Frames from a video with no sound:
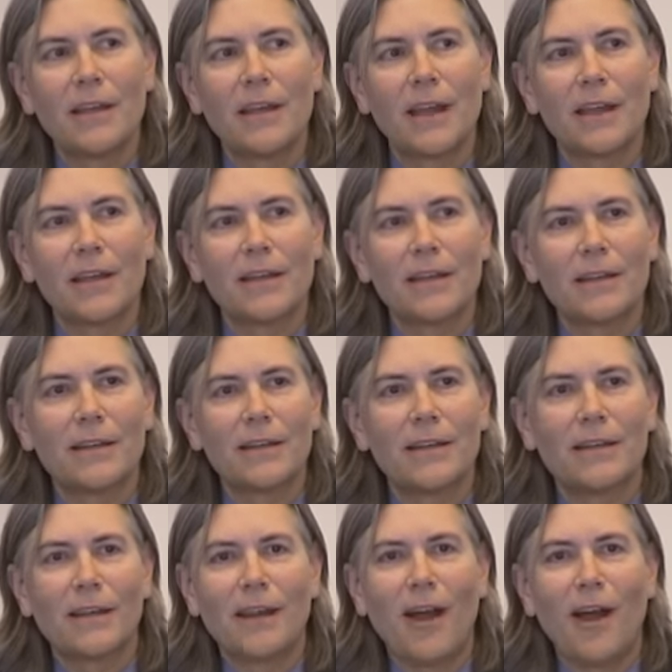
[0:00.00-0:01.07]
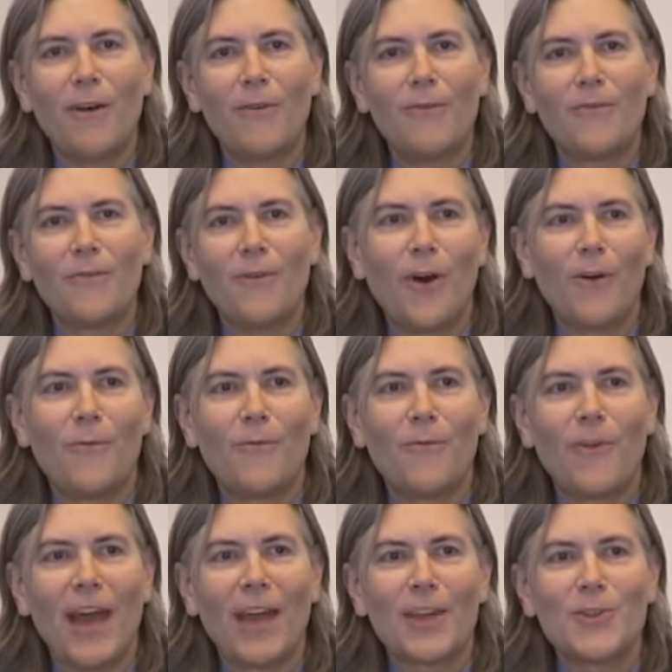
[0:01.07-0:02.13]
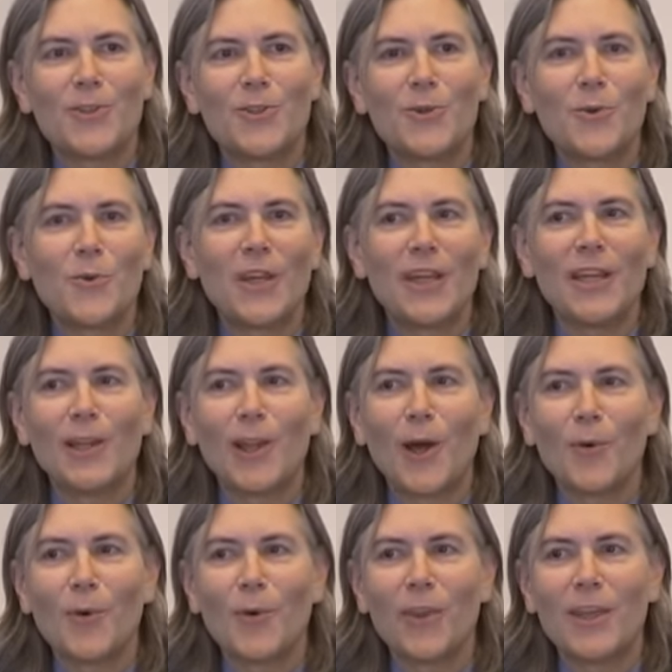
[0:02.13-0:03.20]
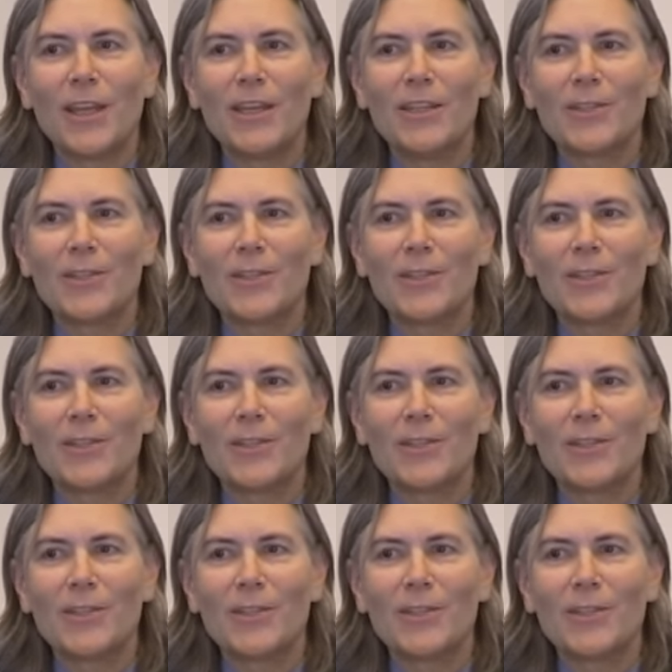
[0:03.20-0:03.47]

And how fast do we lower these